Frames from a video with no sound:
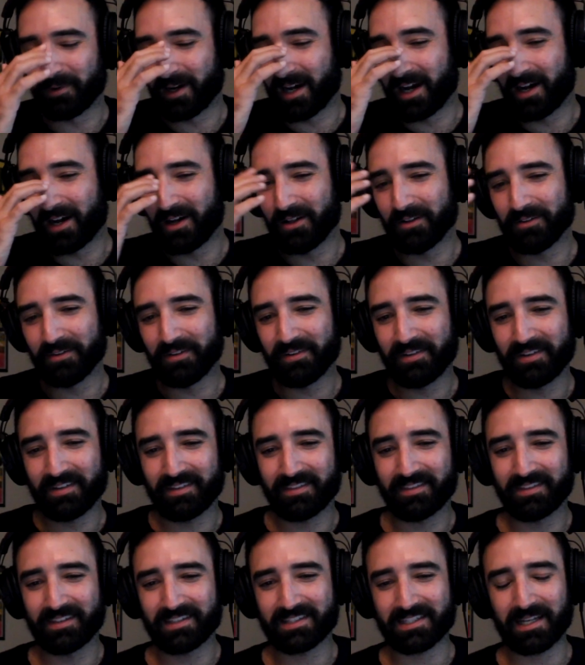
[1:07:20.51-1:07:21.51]
Well,
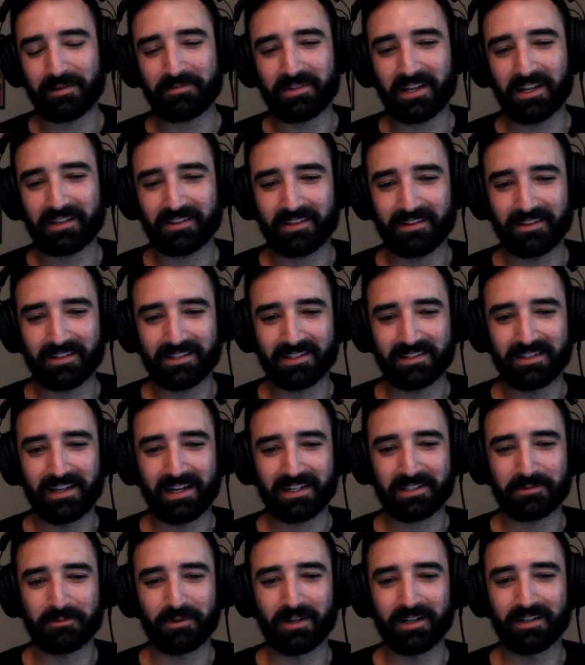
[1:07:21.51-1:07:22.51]
the subject of this
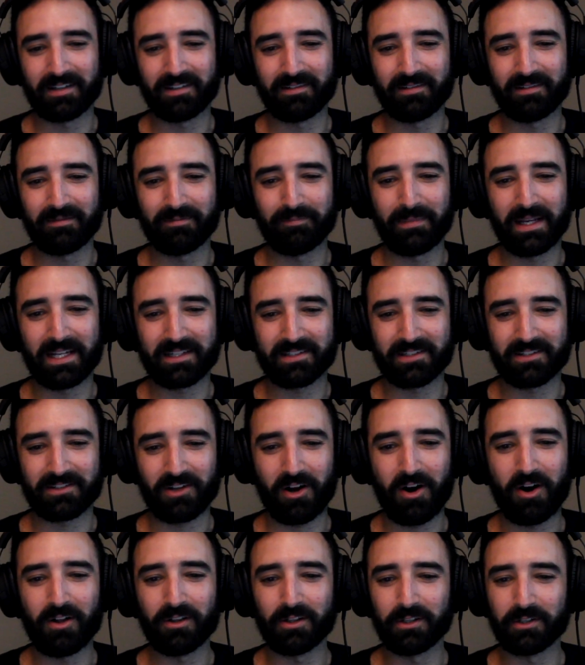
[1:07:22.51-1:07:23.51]
next one makes us
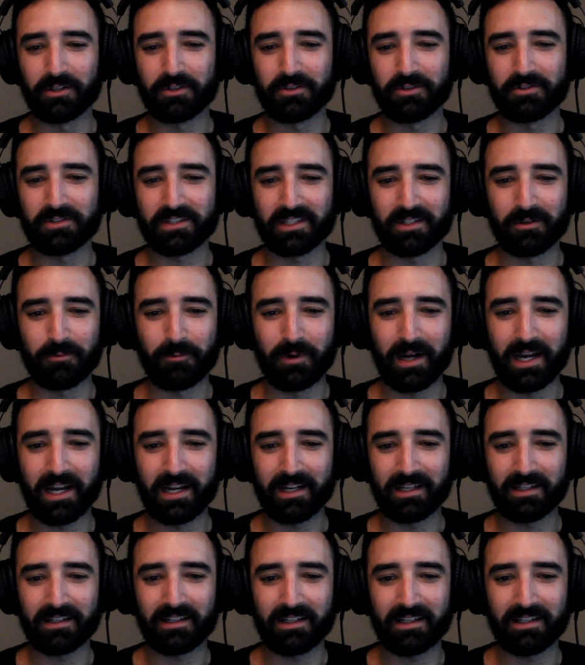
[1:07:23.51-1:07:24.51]
all lose in a
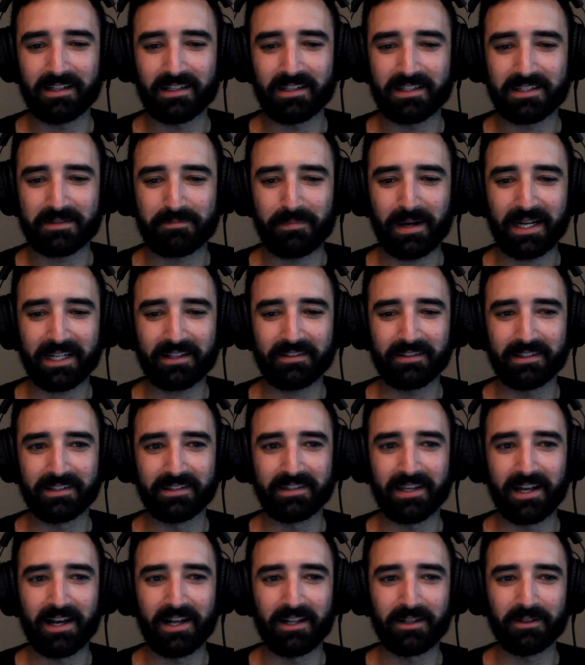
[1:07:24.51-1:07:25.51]
way. It is Mike
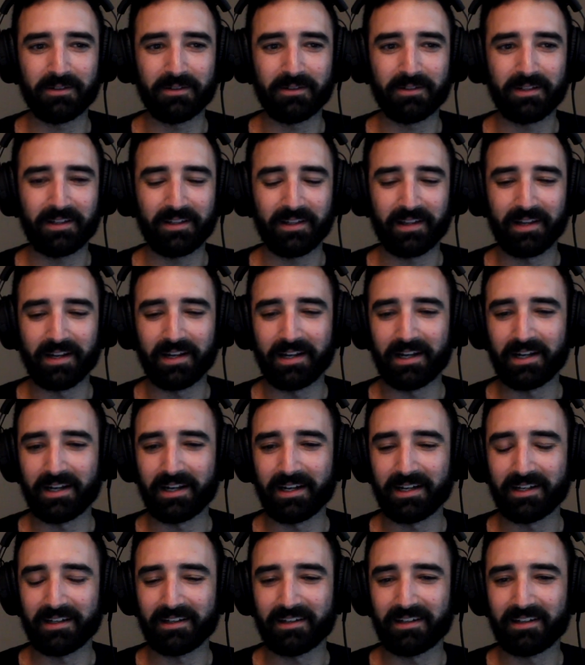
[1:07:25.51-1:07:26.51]
Lindell.
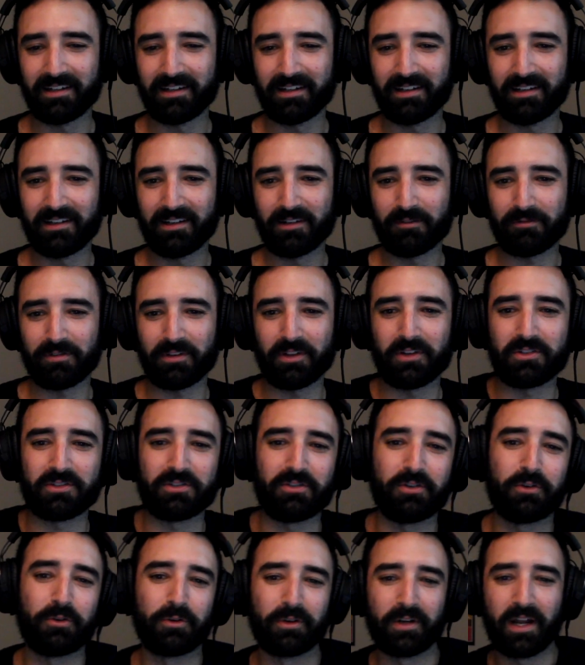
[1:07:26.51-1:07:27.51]
For those
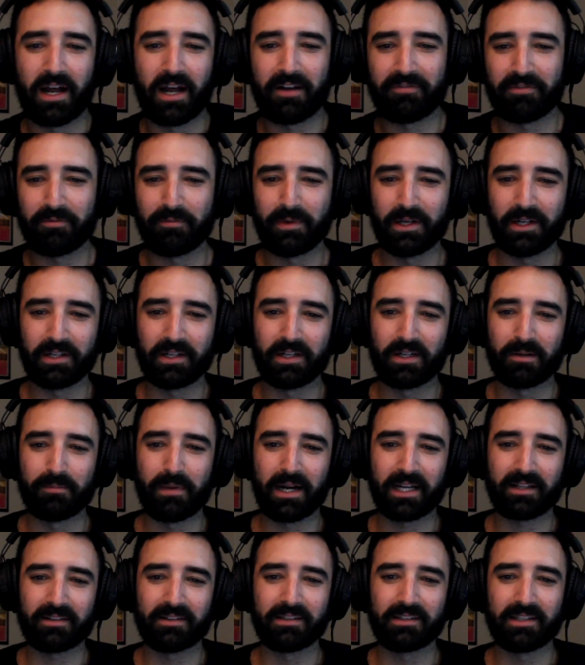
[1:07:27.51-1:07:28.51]
of you who are not familiar,
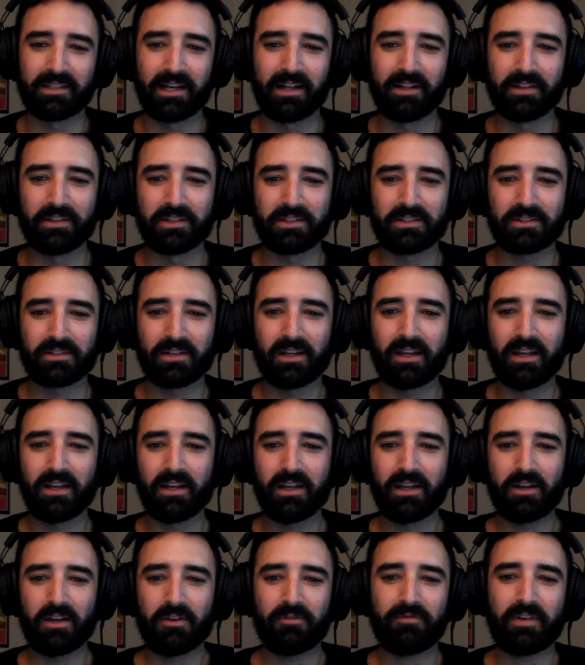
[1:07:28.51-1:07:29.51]
Mike Lindell is
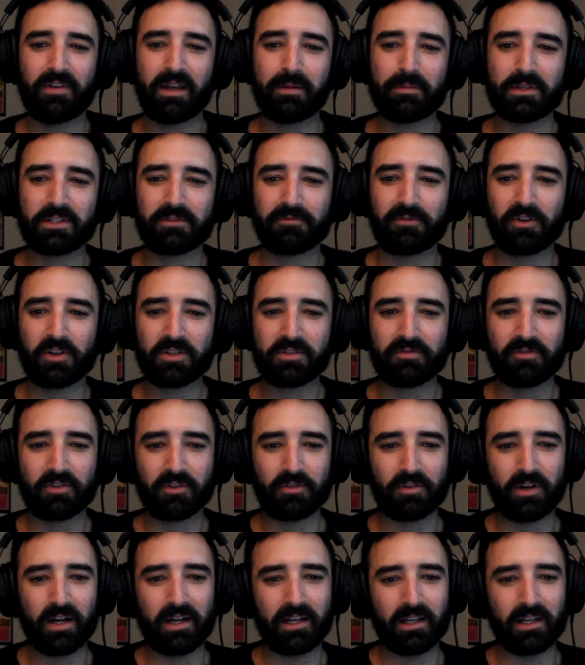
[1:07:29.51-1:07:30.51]
famous first for
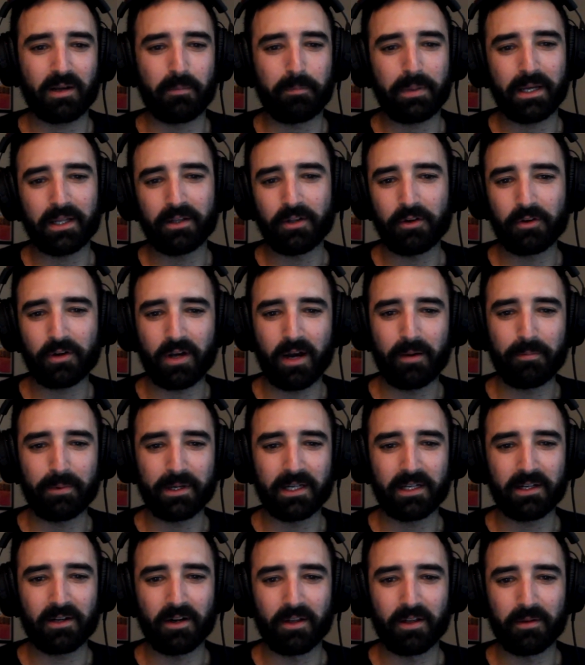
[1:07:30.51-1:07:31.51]
creating a pillow
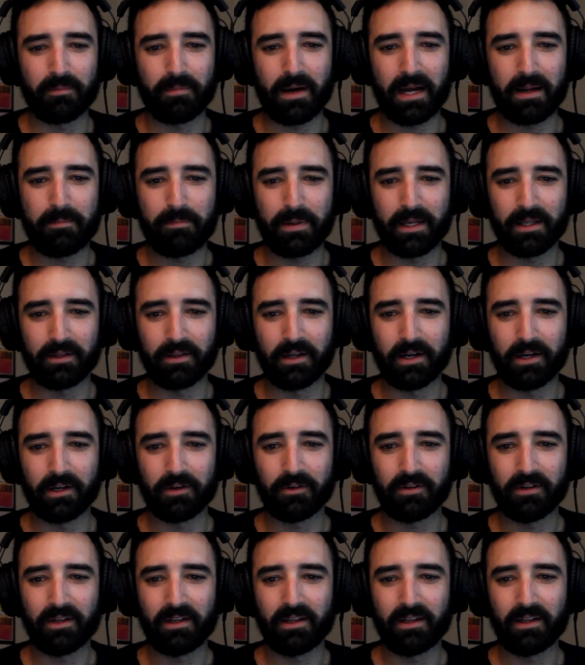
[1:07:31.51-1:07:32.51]
company called My
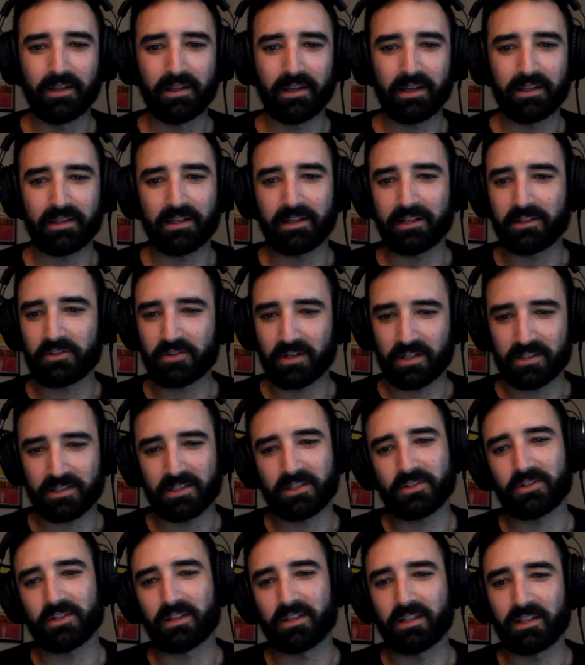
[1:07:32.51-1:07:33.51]
Pillow, and then he
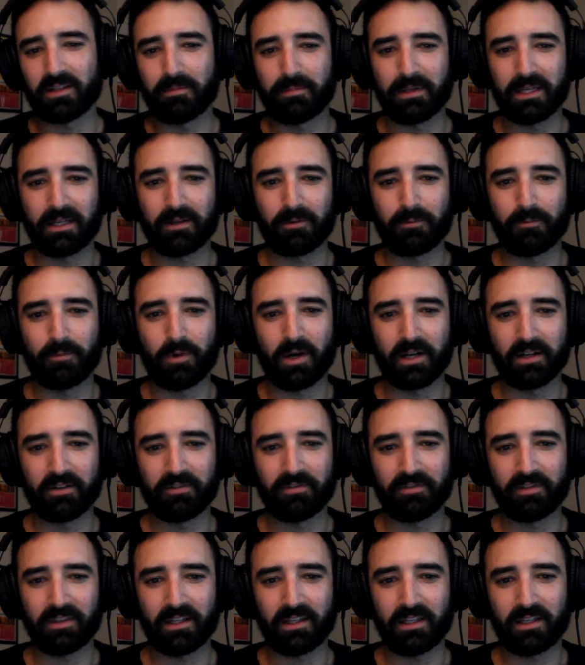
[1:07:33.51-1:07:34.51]
transitioned into being one
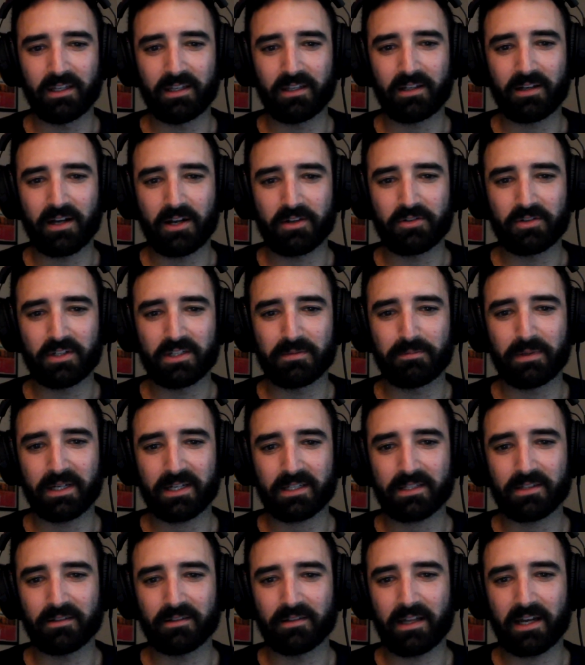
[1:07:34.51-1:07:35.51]
of the country's
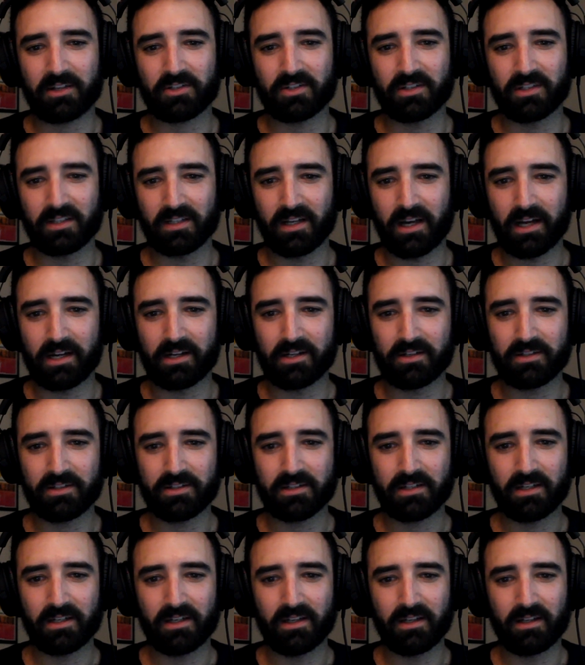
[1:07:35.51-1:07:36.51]
biggest election
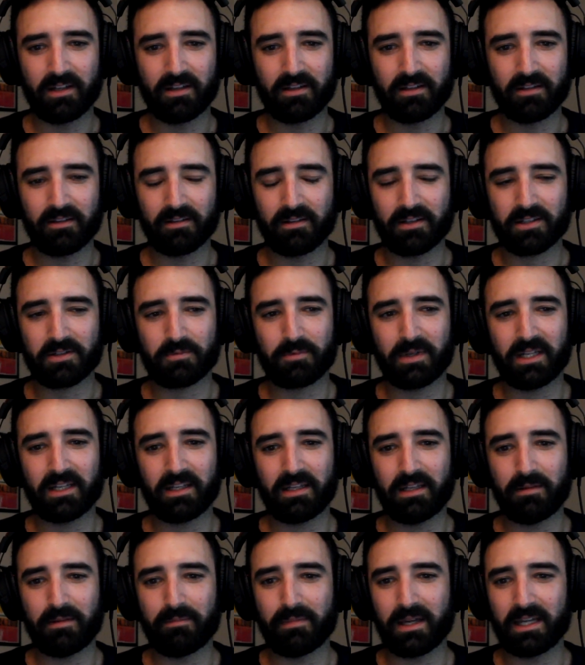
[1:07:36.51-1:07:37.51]
deniers. This week,
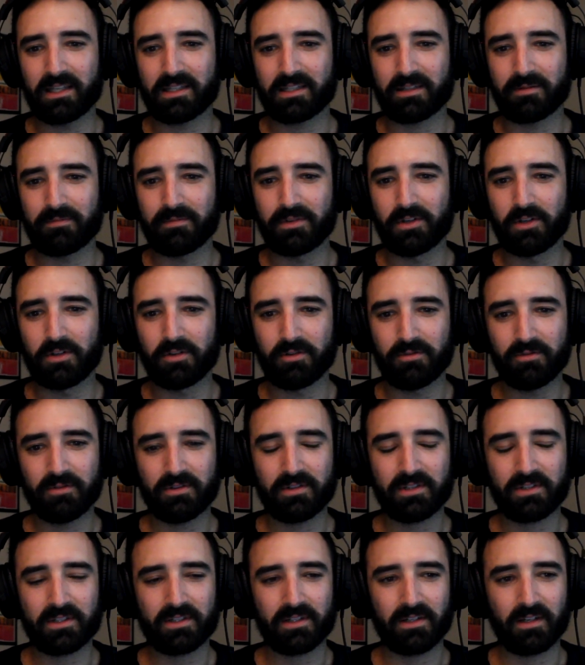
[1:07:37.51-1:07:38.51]
he made some
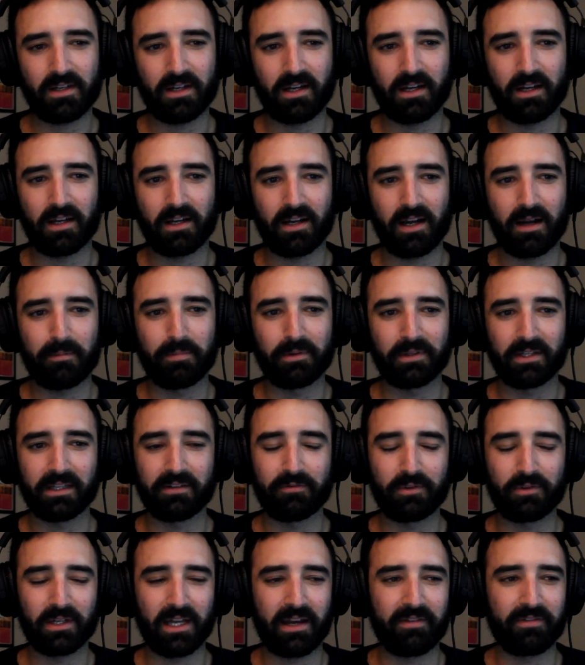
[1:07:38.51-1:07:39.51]
news. I
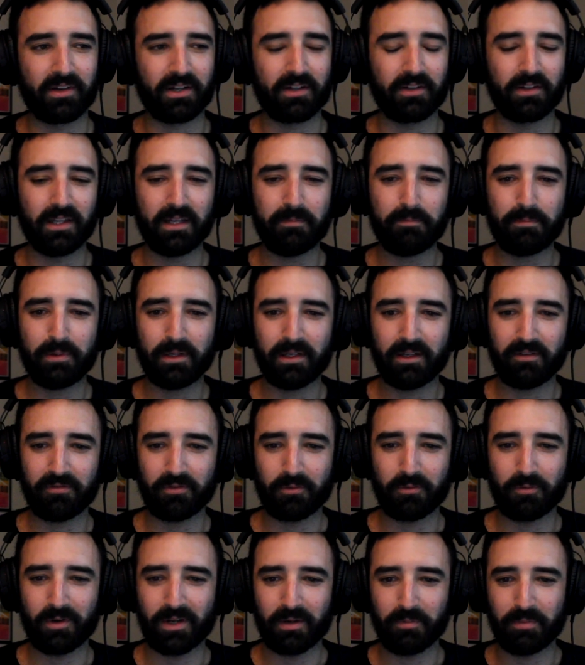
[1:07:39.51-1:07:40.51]
believe we have a clip, if
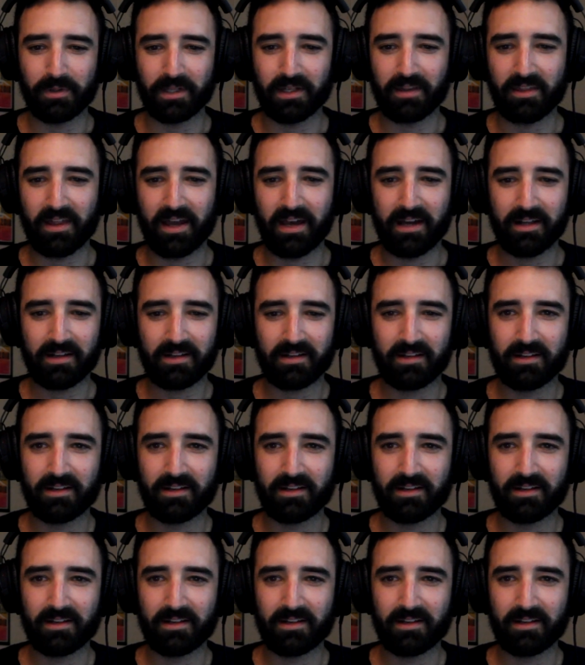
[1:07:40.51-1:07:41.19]
we want to play that.